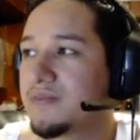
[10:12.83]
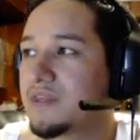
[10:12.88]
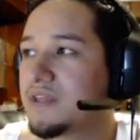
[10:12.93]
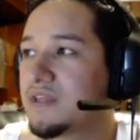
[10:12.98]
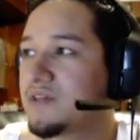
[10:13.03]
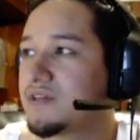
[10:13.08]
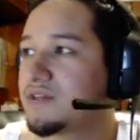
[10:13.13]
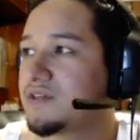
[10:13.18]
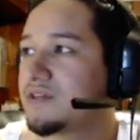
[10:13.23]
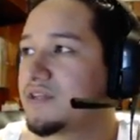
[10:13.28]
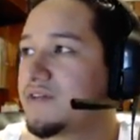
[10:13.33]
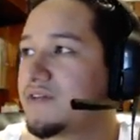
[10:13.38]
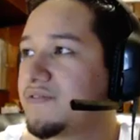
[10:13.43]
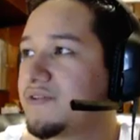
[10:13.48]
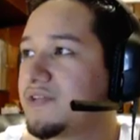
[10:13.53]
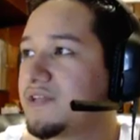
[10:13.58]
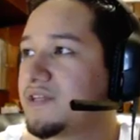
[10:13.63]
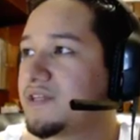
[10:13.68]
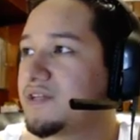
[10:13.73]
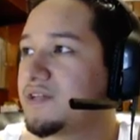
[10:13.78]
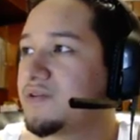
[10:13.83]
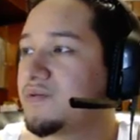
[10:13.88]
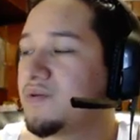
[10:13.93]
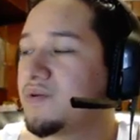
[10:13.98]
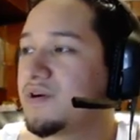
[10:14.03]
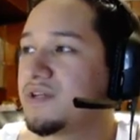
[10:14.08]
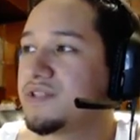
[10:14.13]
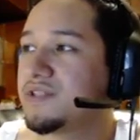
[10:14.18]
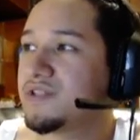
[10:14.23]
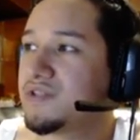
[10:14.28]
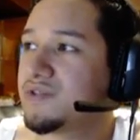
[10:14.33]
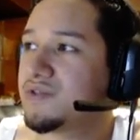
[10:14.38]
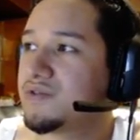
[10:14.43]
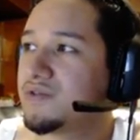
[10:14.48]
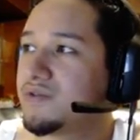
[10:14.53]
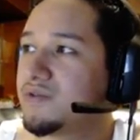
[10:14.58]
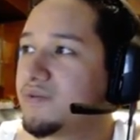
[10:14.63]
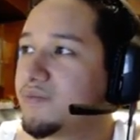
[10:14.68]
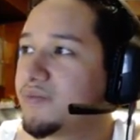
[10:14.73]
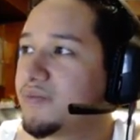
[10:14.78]
you definitely want
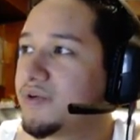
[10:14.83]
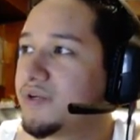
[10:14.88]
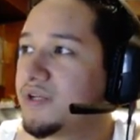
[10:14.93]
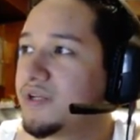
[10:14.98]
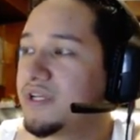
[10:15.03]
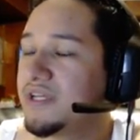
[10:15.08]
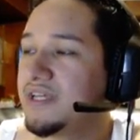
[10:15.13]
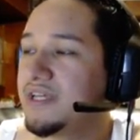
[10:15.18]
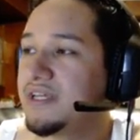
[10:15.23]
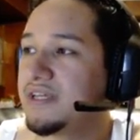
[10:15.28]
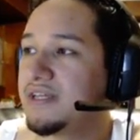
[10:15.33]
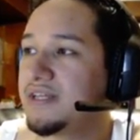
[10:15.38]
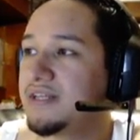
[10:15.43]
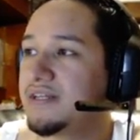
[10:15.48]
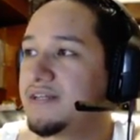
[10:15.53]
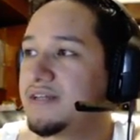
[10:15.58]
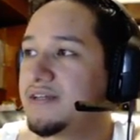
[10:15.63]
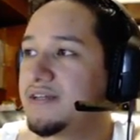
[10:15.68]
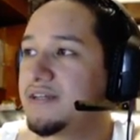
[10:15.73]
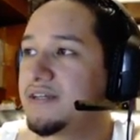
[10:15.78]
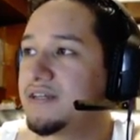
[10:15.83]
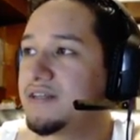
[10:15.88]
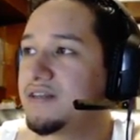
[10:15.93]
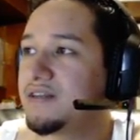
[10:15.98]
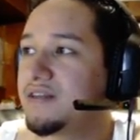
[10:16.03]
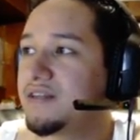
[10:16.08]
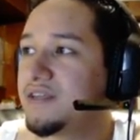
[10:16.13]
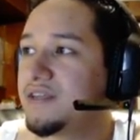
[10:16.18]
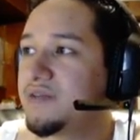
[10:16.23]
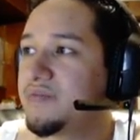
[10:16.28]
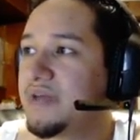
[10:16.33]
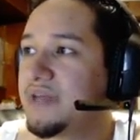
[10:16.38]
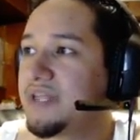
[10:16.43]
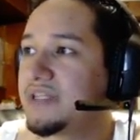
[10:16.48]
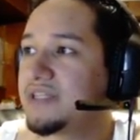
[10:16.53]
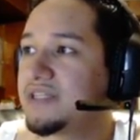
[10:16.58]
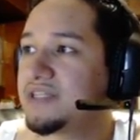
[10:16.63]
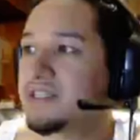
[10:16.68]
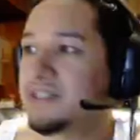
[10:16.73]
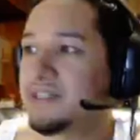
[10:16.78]
to put in the base
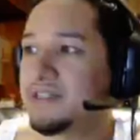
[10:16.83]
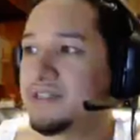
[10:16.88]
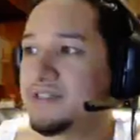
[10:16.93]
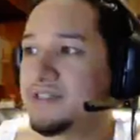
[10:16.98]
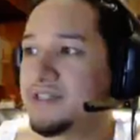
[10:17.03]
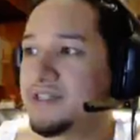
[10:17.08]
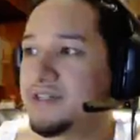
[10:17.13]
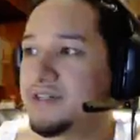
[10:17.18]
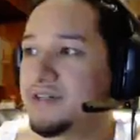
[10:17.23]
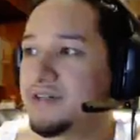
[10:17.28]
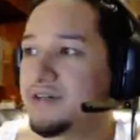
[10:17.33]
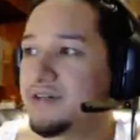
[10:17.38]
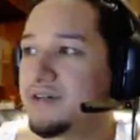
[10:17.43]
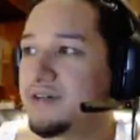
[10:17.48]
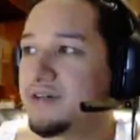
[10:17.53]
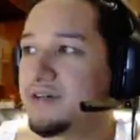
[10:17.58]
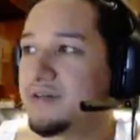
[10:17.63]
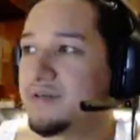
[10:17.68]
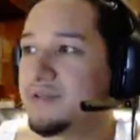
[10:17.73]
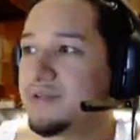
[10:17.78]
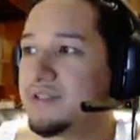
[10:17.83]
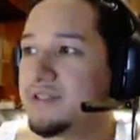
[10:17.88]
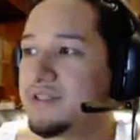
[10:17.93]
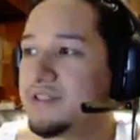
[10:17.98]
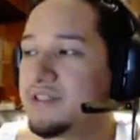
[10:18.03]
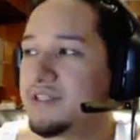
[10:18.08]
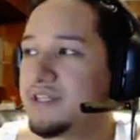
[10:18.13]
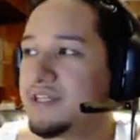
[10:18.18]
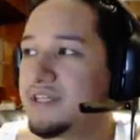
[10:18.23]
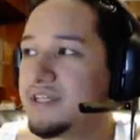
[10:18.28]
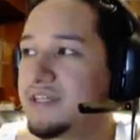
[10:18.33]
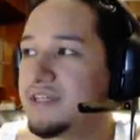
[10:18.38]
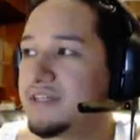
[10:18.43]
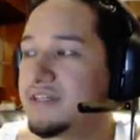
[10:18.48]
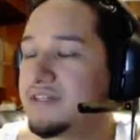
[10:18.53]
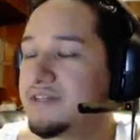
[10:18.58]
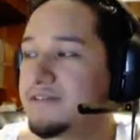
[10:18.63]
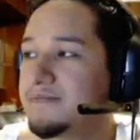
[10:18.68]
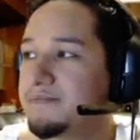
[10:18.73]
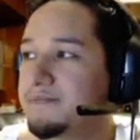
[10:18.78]
skills here, which is Sting
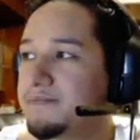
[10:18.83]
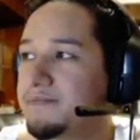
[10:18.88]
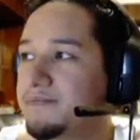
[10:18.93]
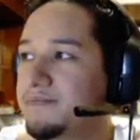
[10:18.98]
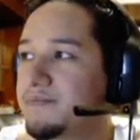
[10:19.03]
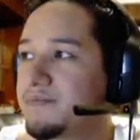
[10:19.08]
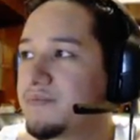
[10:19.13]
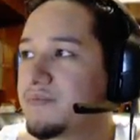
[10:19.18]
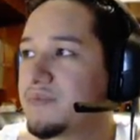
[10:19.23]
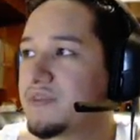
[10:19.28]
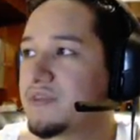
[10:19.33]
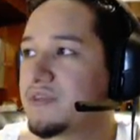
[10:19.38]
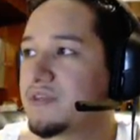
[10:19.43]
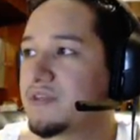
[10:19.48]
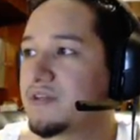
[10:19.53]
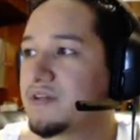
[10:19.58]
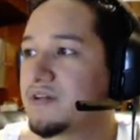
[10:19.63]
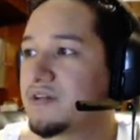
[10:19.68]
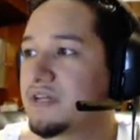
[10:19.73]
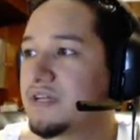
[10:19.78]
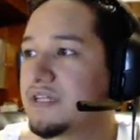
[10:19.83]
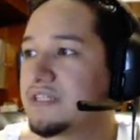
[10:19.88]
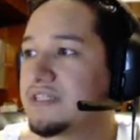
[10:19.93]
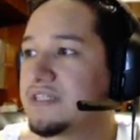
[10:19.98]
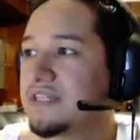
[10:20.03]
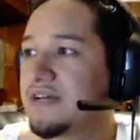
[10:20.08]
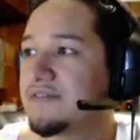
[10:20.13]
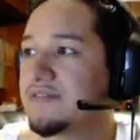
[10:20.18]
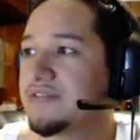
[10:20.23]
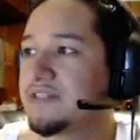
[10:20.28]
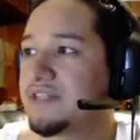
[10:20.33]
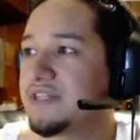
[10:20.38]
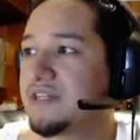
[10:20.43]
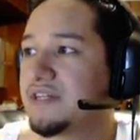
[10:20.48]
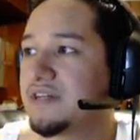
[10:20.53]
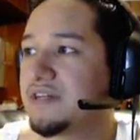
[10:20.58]
and Savage Sting.